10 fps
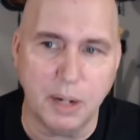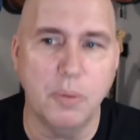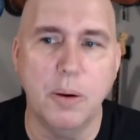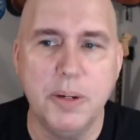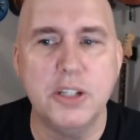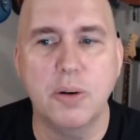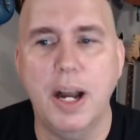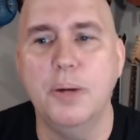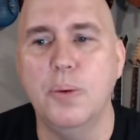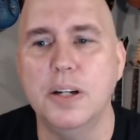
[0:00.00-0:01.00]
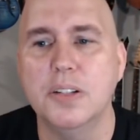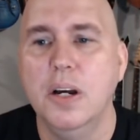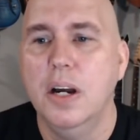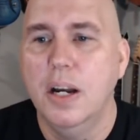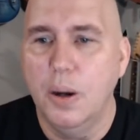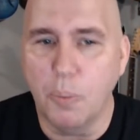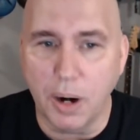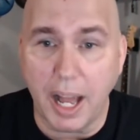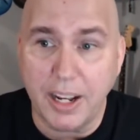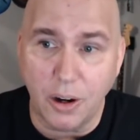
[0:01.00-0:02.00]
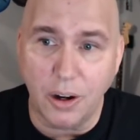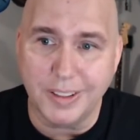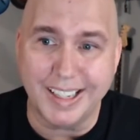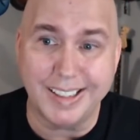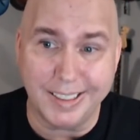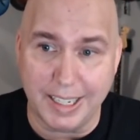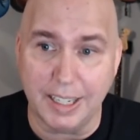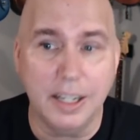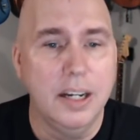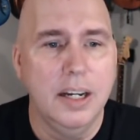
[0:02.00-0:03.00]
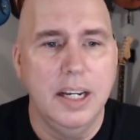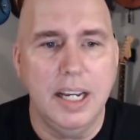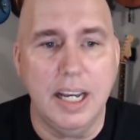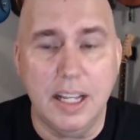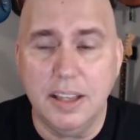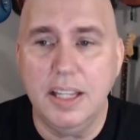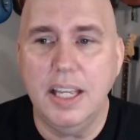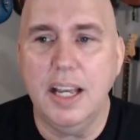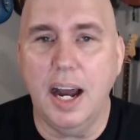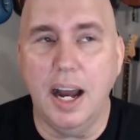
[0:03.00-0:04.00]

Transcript: And what we tried was what I called a clinic. In the